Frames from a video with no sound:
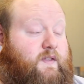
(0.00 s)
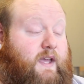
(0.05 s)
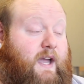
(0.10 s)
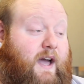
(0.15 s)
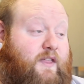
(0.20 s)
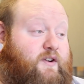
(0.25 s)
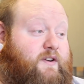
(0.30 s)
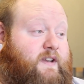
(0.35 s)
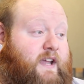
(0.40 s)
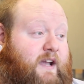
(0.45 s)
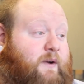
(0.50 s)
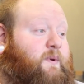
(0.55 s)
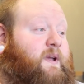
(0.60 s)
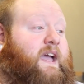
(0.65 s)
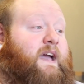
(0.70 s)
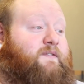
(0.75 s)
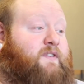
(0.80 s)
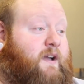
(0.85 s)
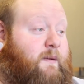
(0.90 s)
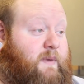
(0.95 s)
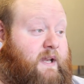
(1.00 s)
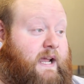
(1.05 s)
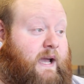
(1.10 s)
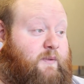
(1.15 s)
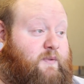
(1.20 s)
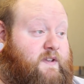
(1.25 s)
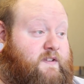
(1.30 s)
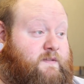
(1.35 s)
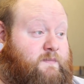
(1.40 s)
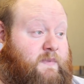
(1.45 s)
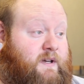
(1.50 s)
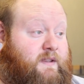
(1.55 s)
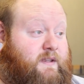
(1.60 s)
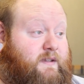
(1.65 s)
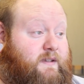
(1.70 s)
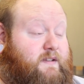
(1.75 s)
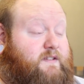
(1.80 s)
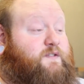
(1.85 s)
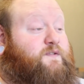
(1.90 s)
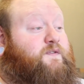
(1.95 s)
The other deck we have coming out this
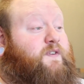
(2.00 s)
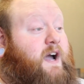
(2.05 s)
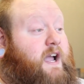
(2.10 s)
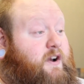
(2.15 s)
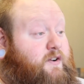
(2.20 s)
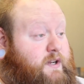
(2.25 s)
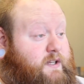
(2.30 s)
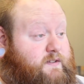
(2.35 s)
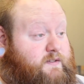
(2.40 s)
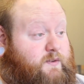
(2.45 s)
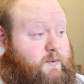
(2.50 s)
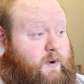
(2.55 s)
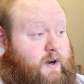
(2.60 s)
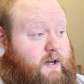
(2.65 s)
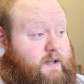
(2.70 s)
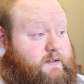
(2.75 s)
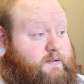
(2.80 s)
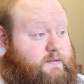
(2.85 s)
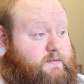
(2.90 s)
month is Firing Squad.